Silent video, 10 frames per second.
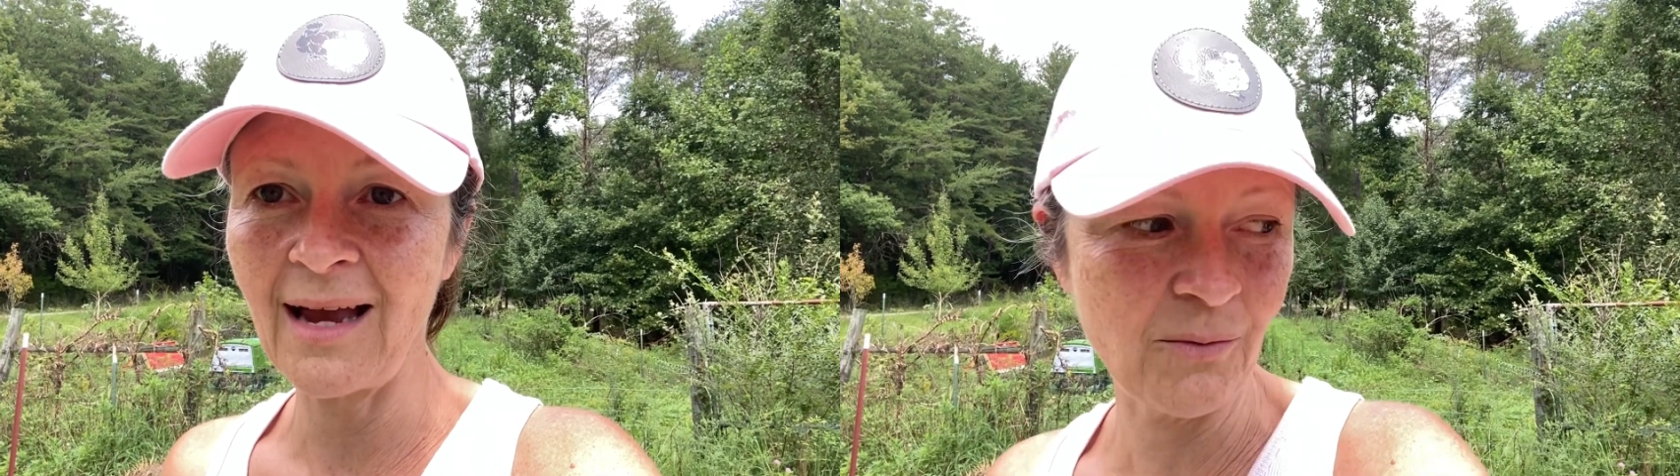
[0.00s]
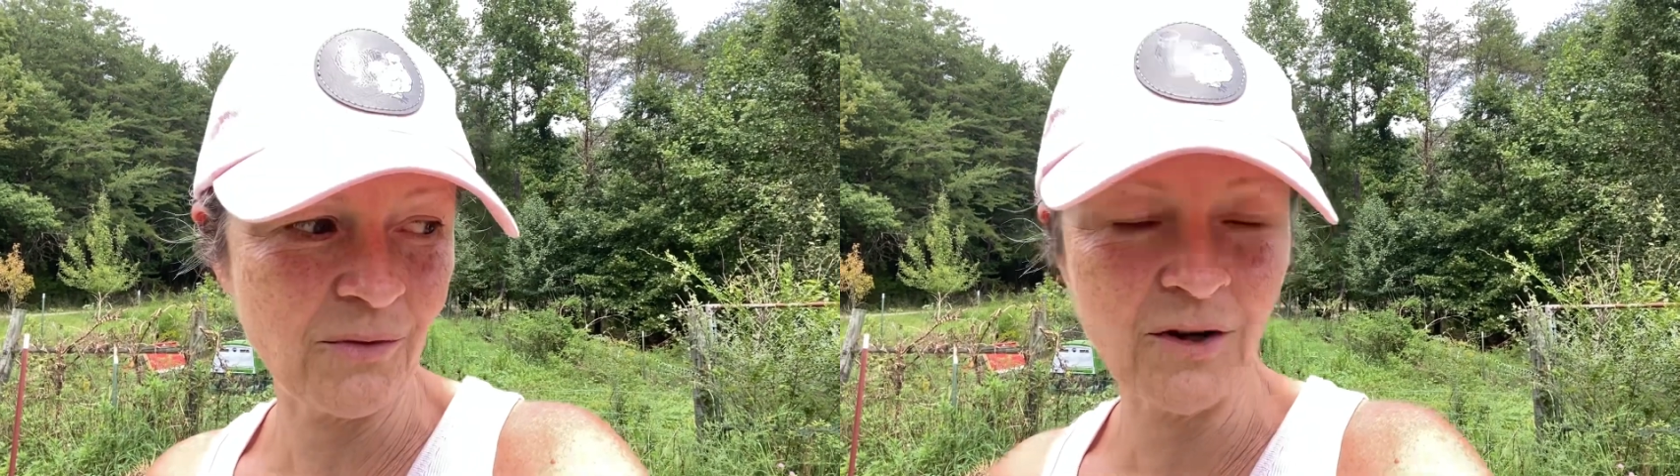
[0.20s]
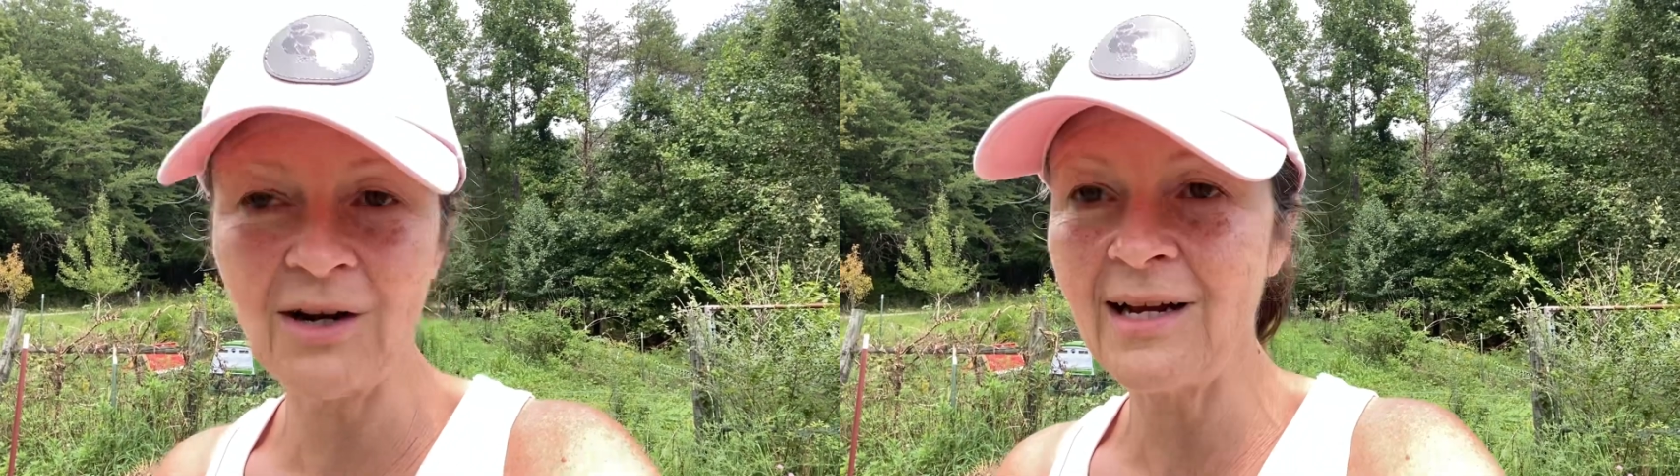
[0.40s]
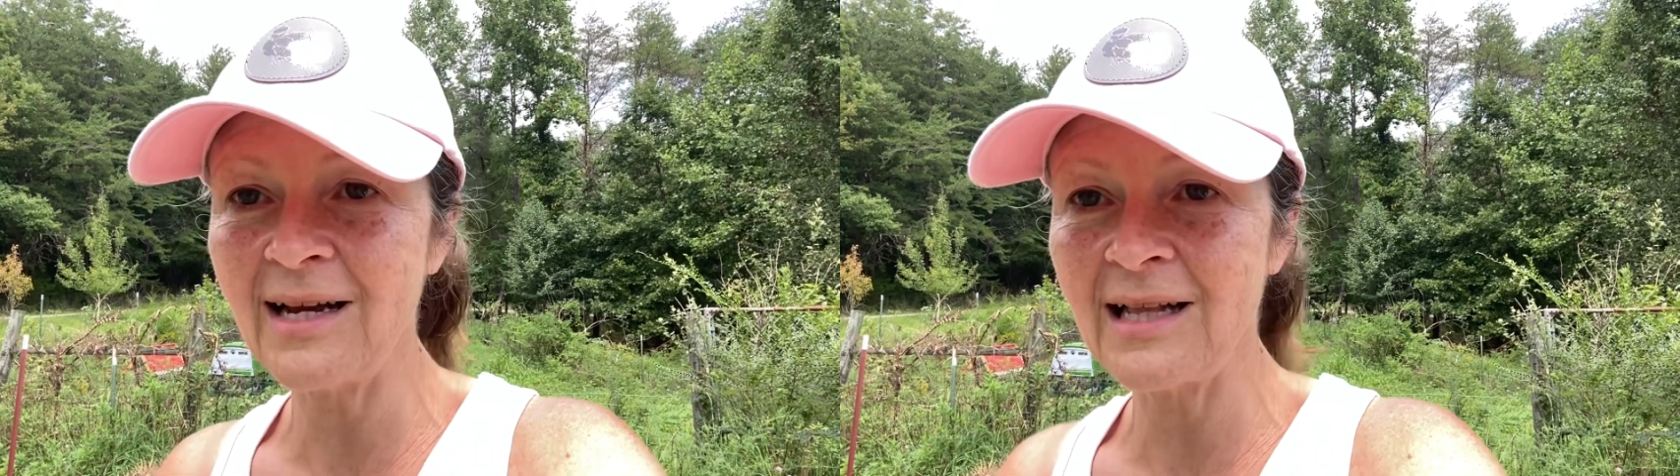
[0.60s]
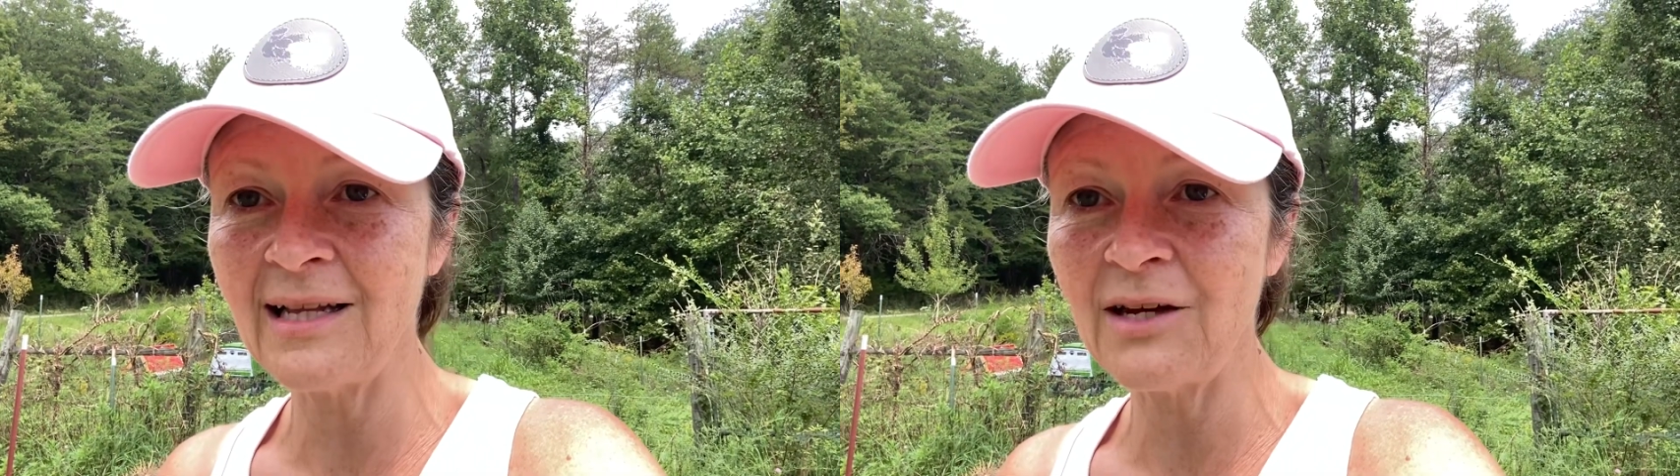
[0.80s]
They're going to
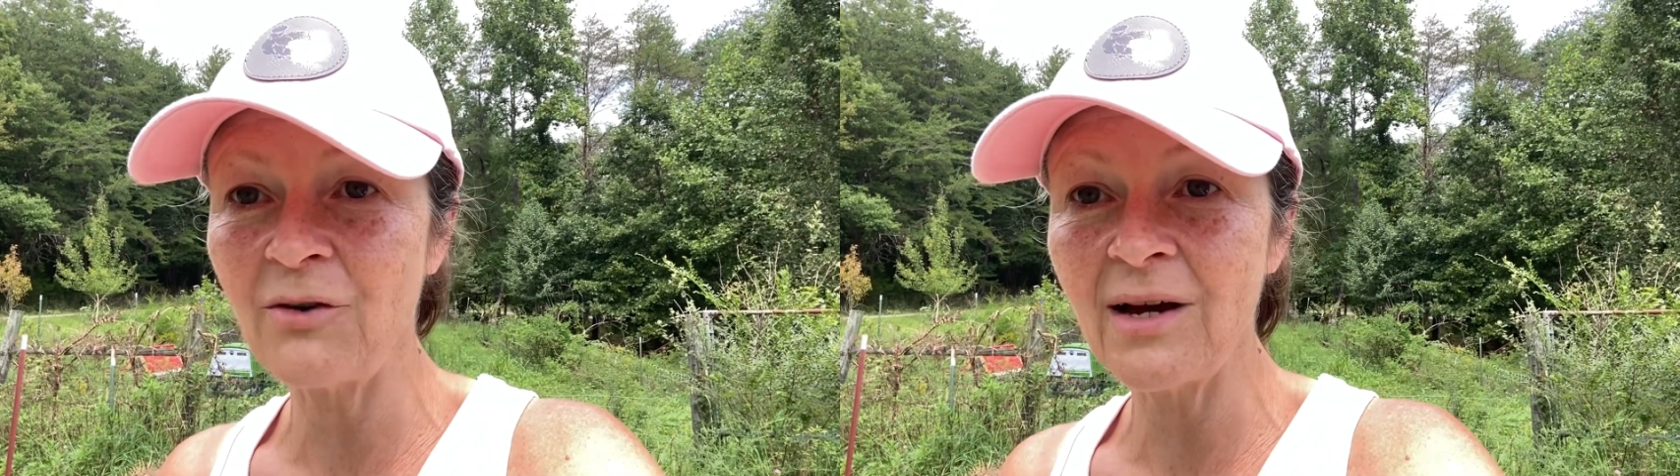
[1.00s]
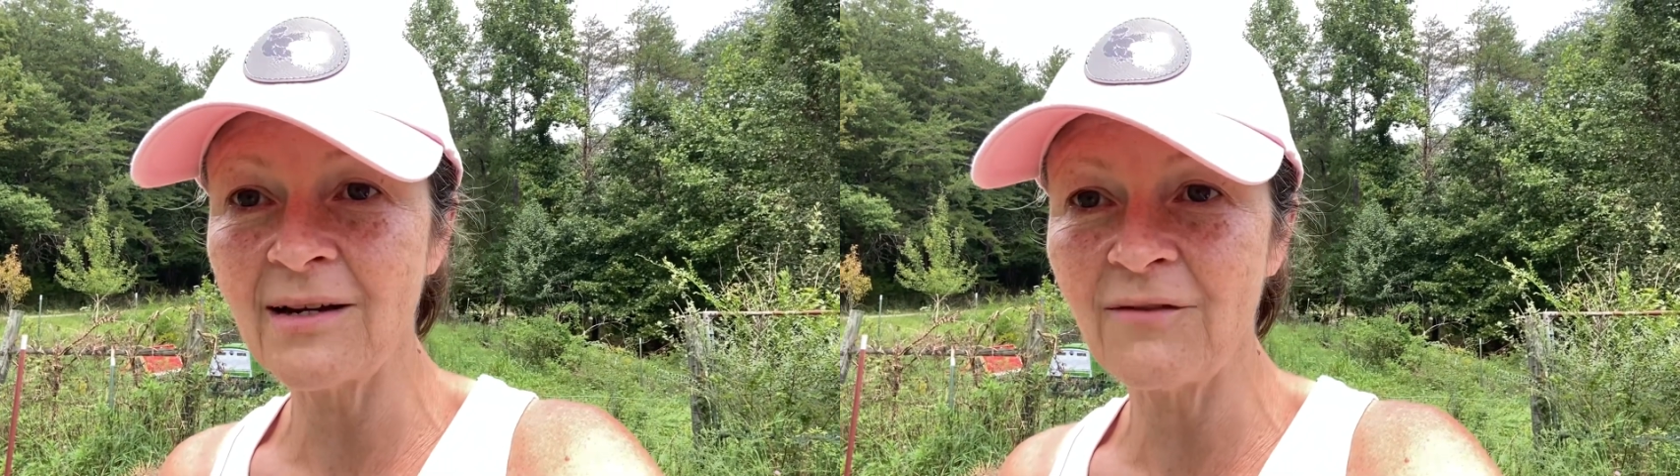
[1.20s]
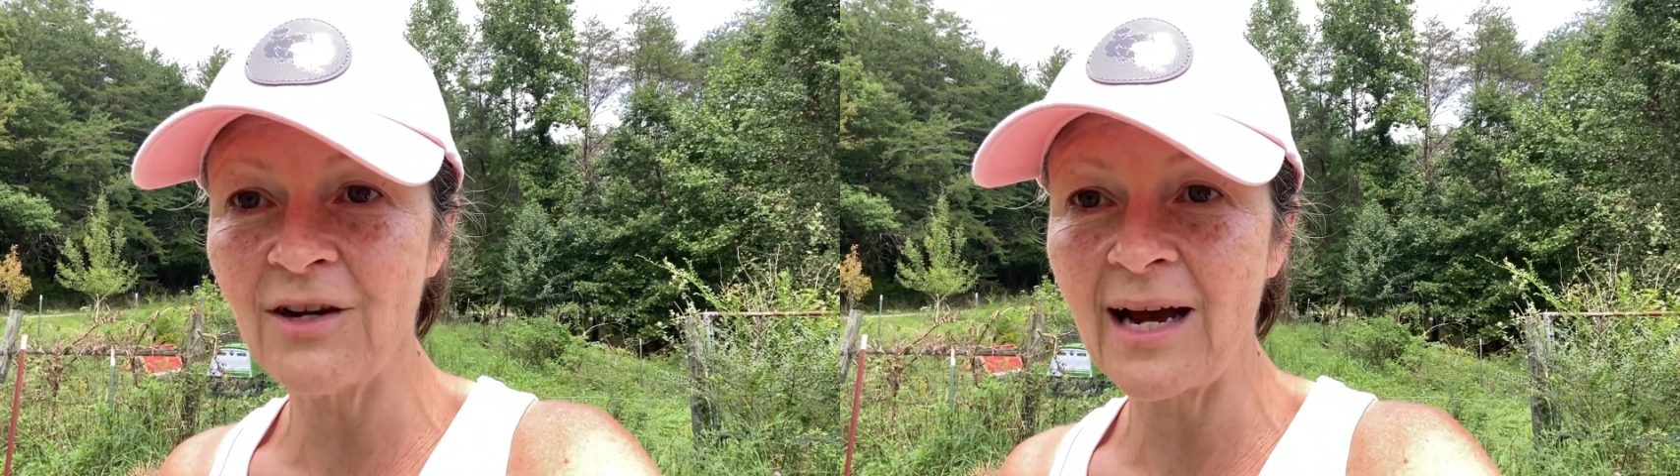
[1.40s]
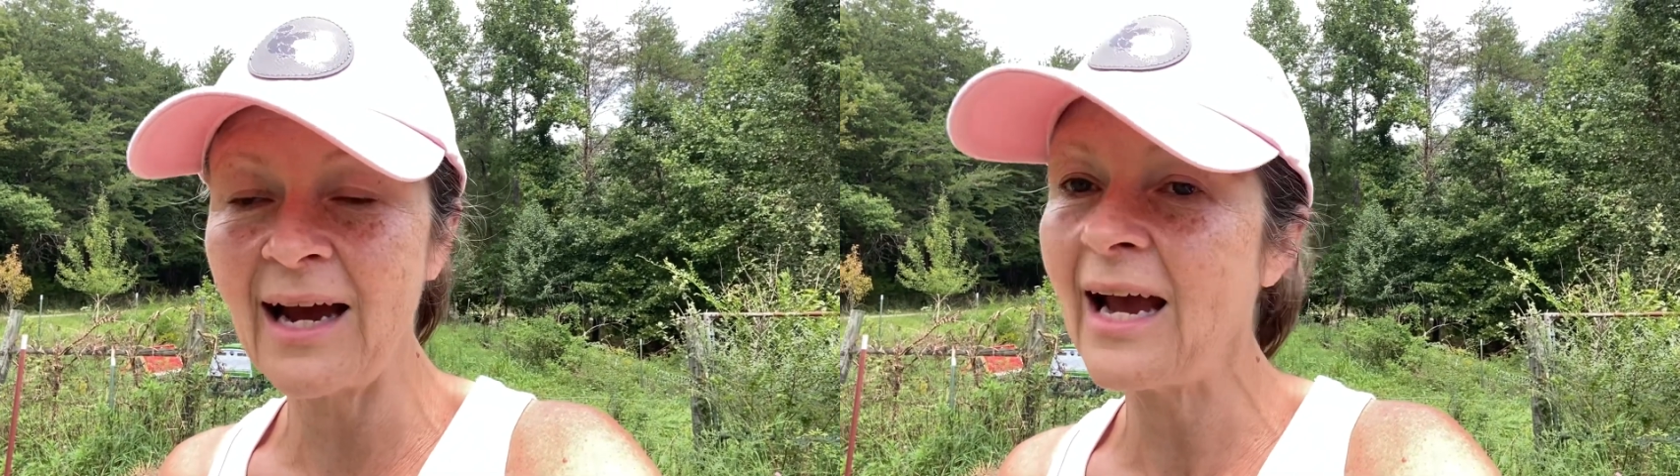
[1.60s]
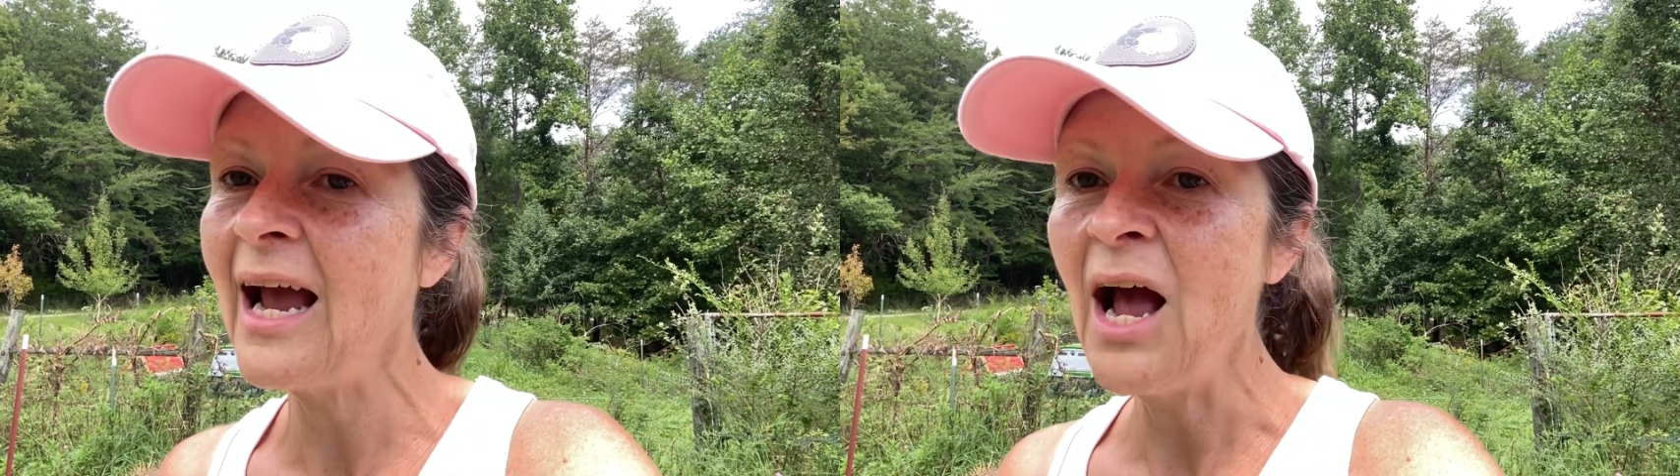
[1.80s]
get clean ground every
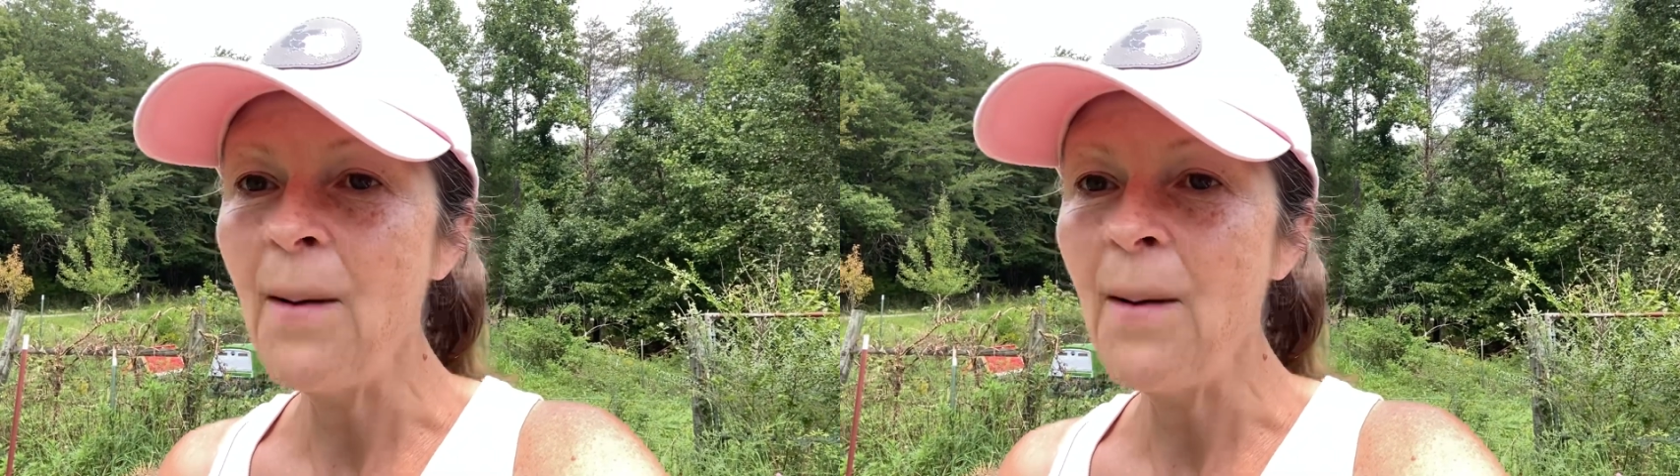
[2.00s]
day,